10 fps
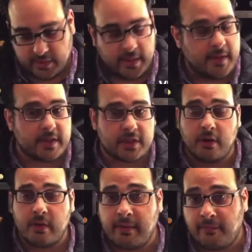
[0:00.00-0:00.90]

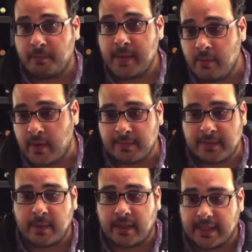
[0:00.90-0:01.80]
So for me, what I'm
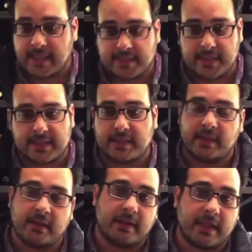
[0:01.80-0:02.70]
smelling is this.
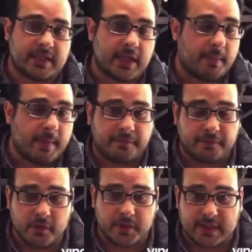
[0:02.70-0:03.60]
Let's talk about
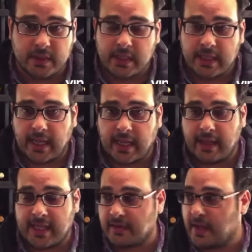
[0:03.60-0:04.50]
fruits. Uh,
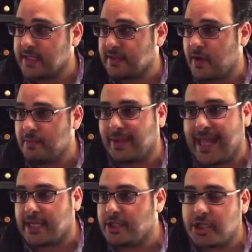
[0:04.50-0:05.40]
it's, a, it's a very
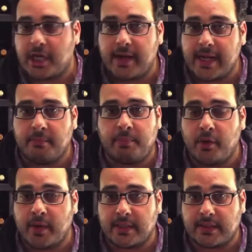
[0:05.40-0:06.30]
black cherry
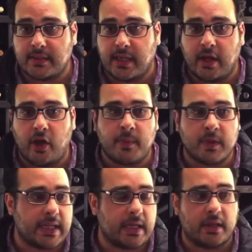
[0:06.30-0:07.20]
component, uh, almost
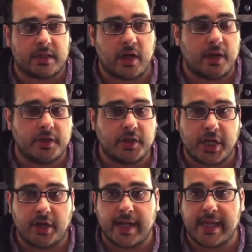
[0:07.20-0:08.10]
like a Luxardo
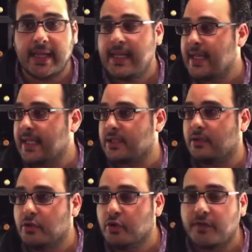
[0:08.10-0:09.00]
cherry. It's
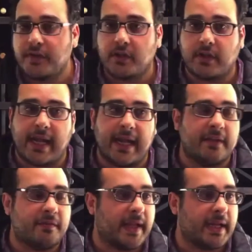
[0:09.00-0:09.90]
alluvial, kind of
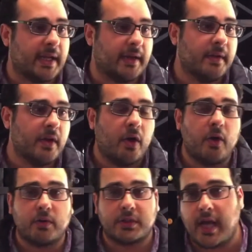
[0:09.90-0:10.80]
like a
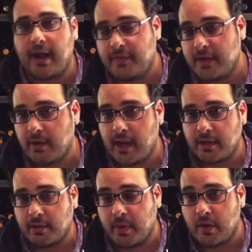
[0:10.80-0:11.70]
old coffee ground
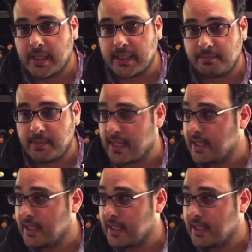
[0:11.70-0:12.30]
component to me.